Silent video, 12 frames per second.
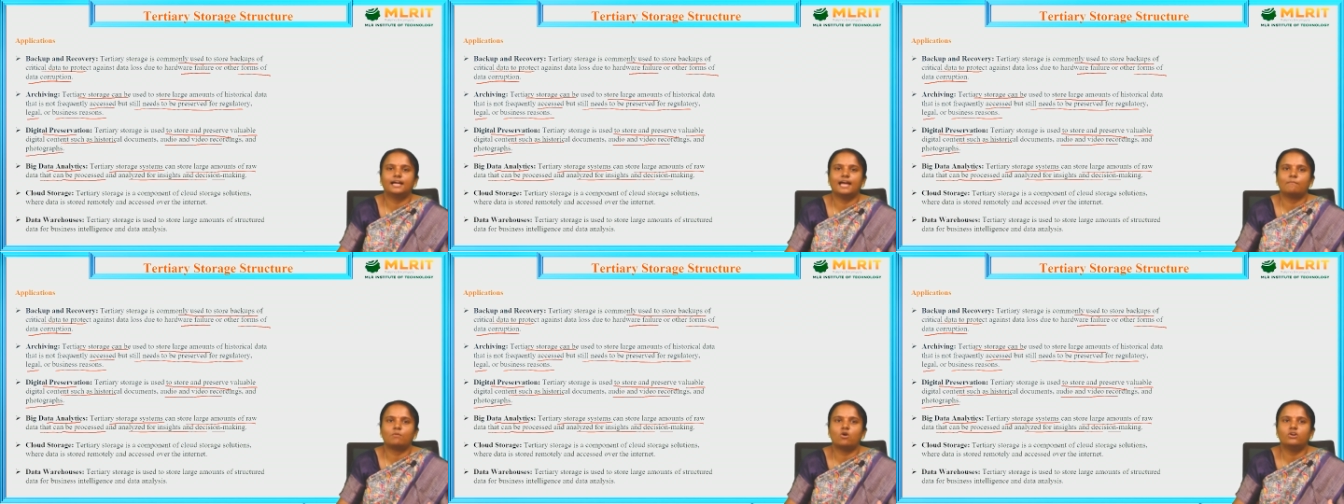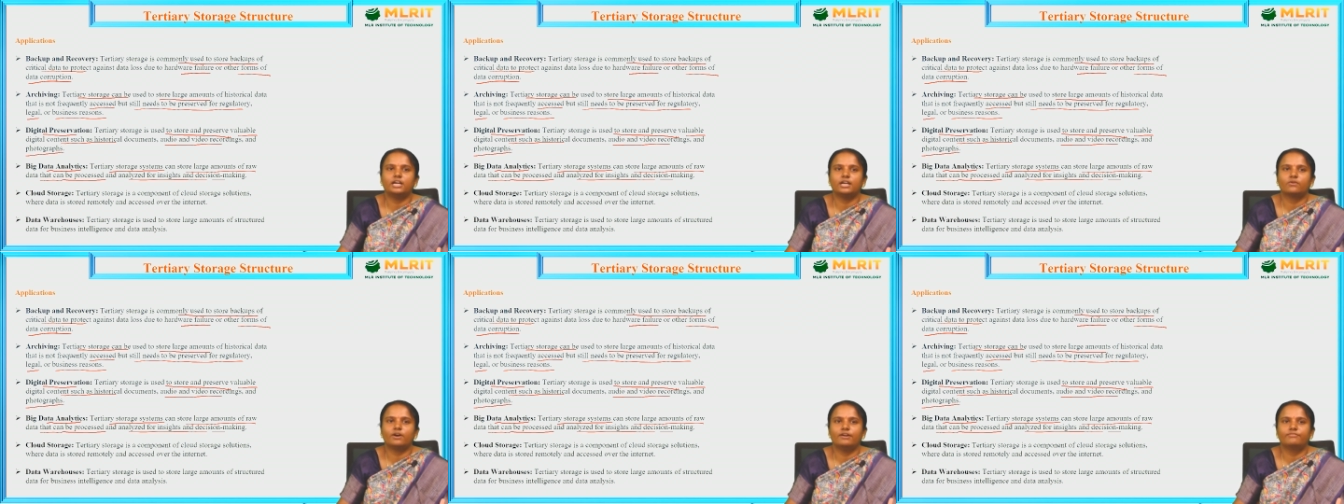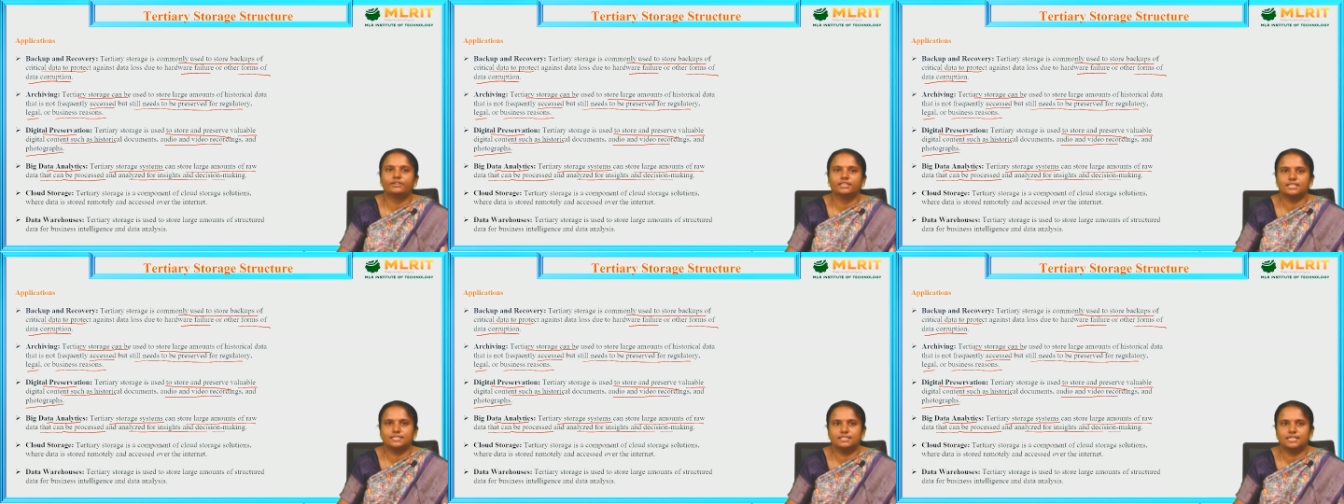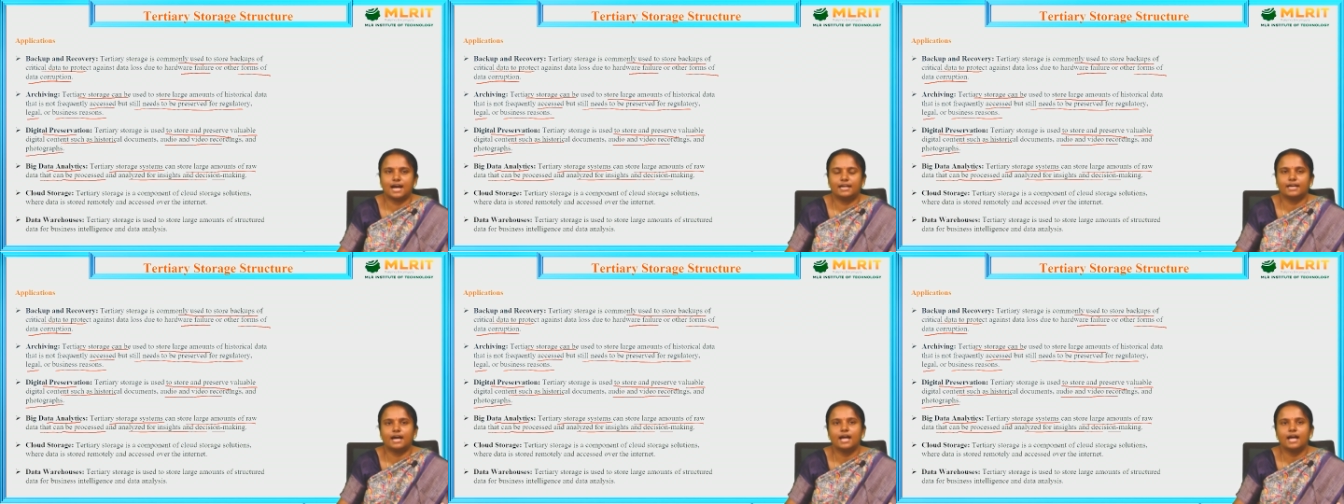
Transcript: amount required for this data